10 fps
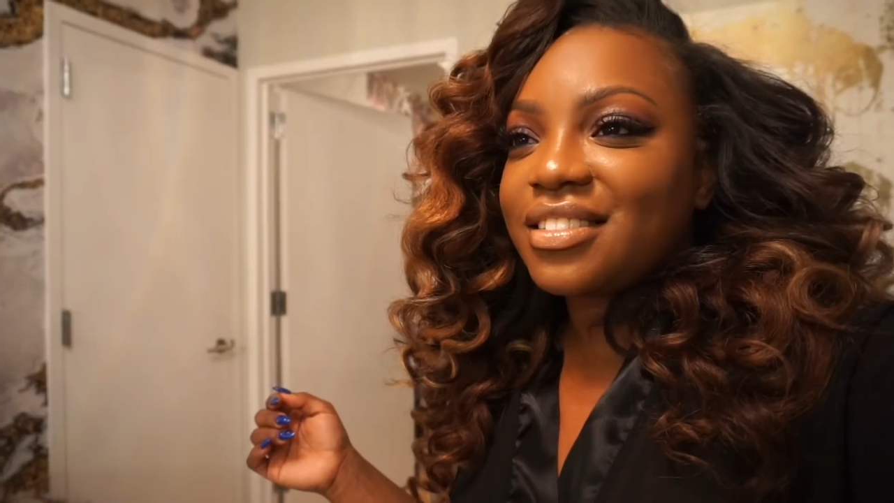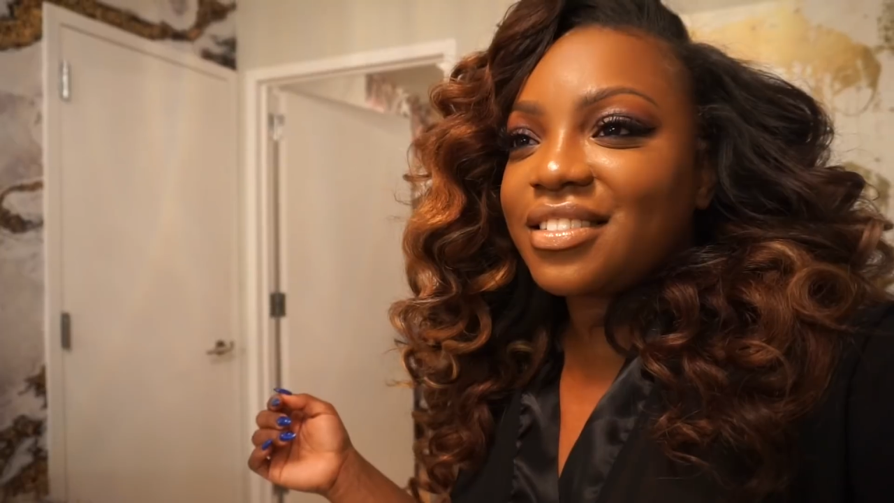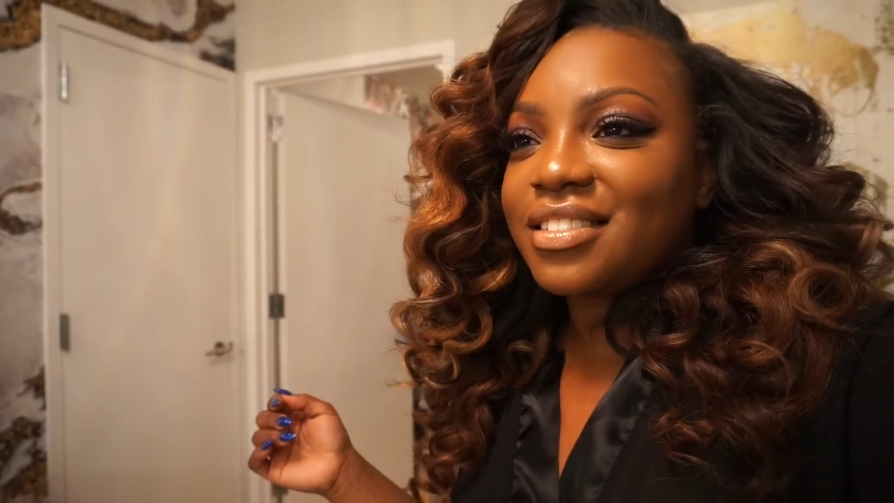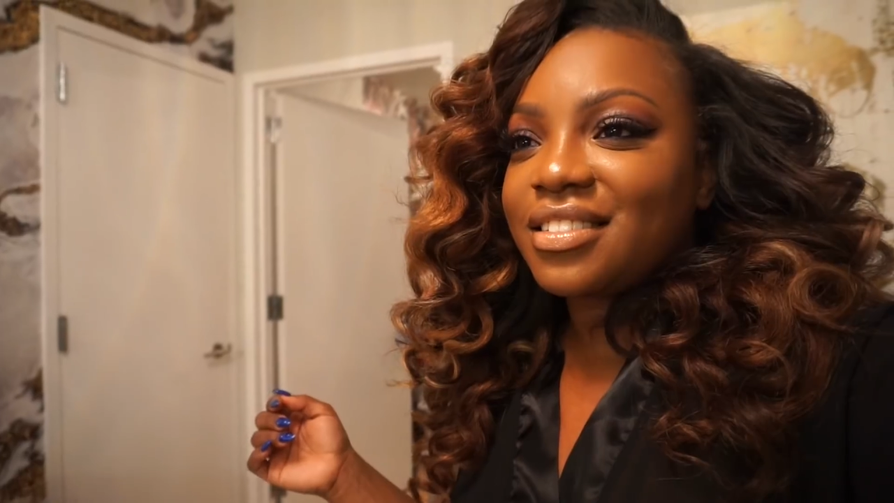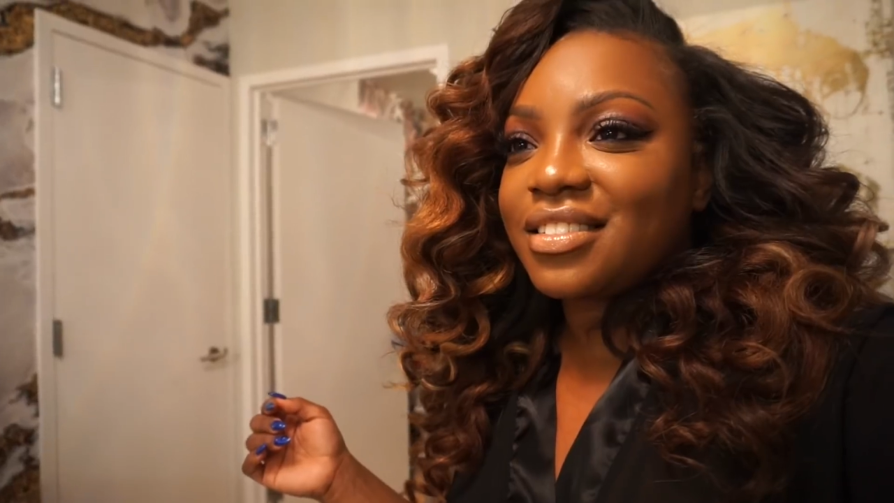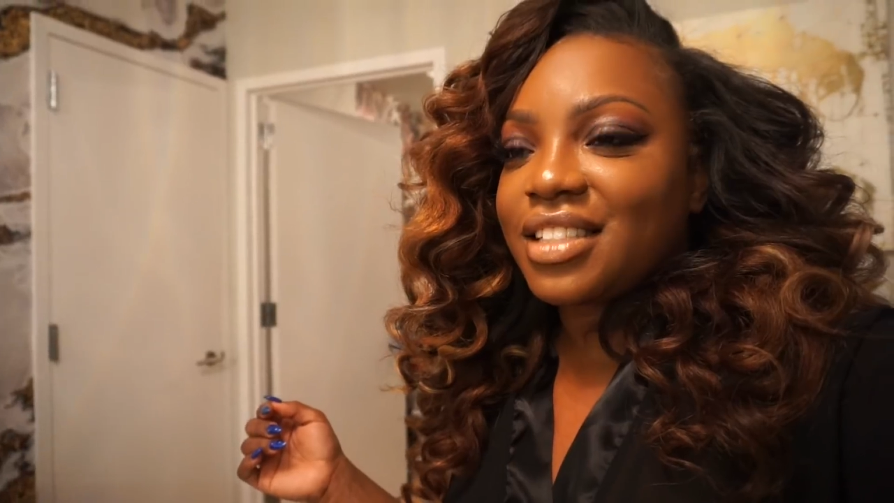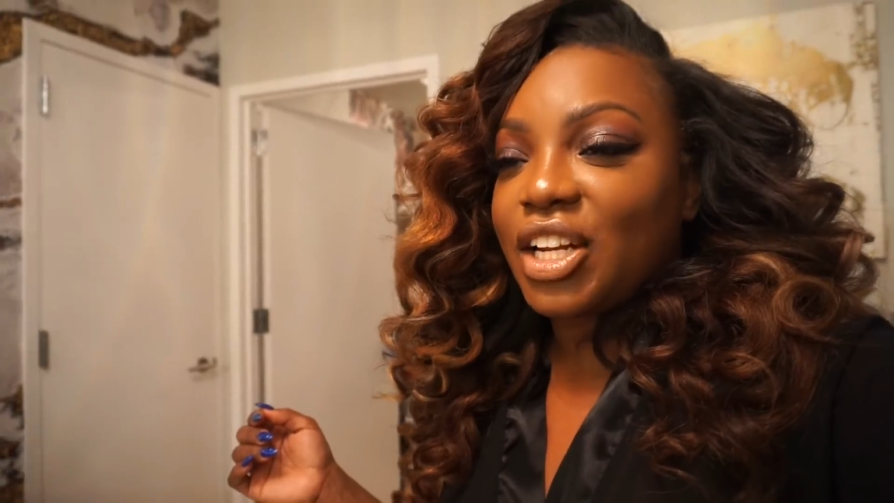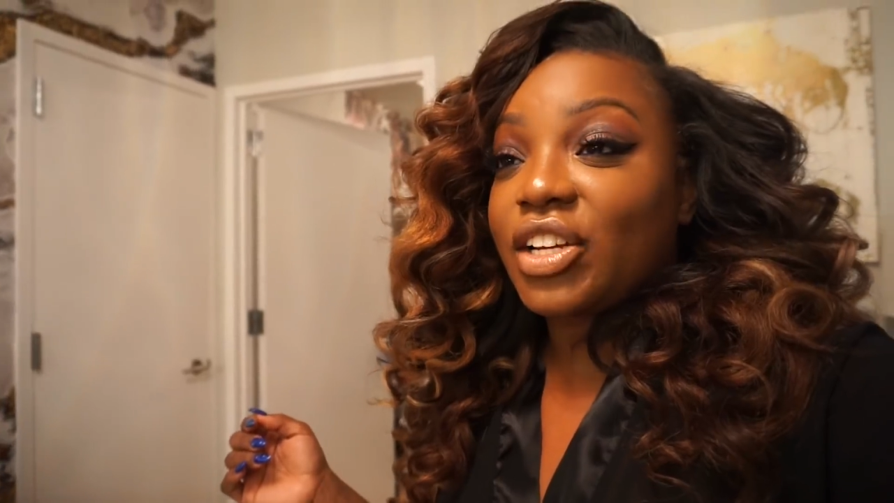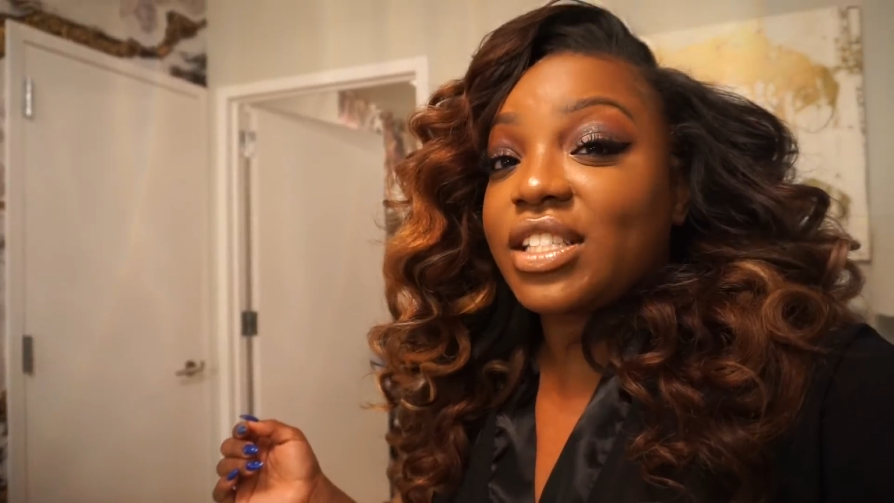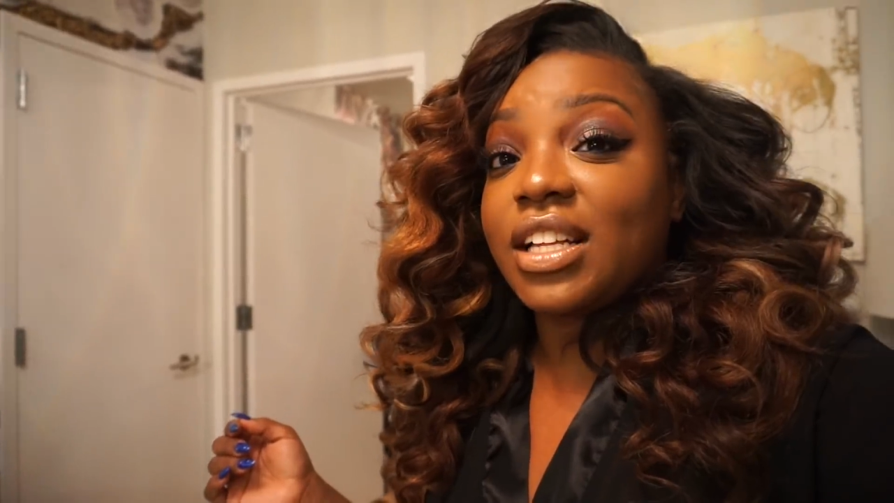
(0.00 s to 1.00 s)
Glam. It
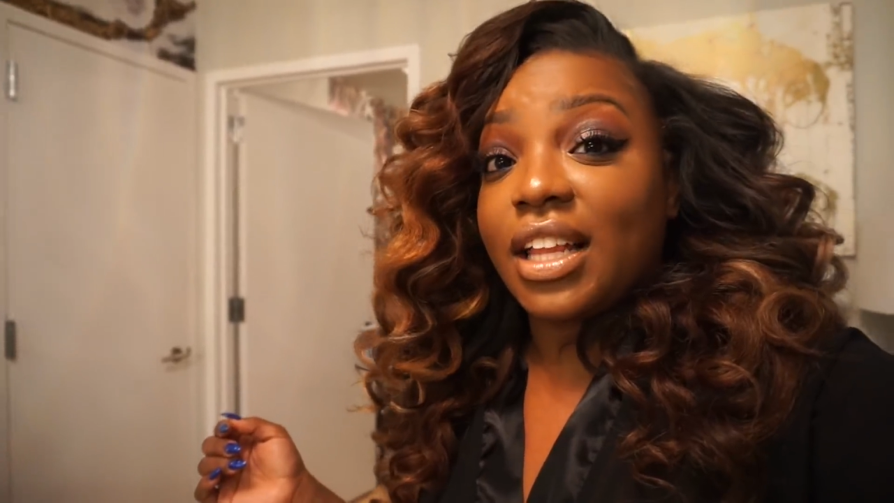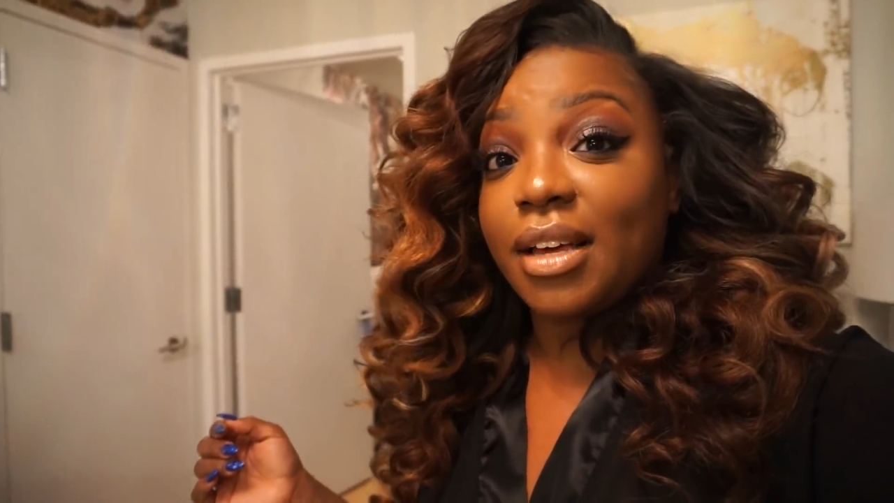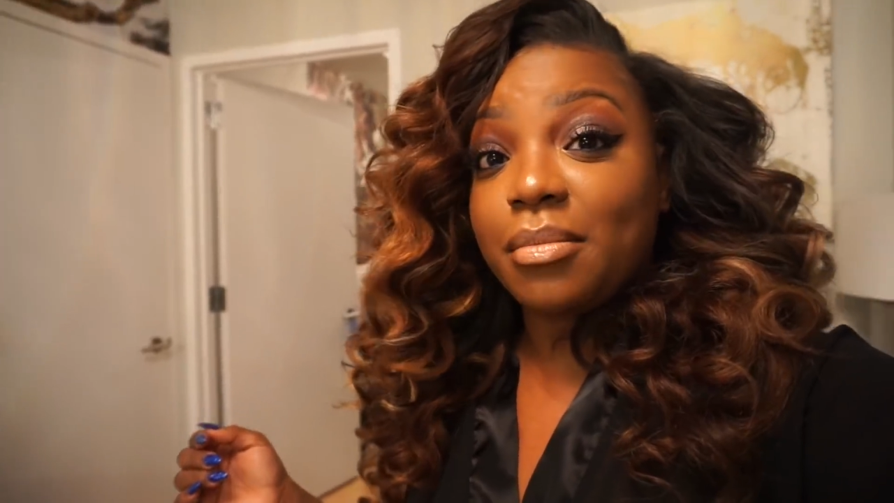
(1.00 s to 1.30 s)
looks glam?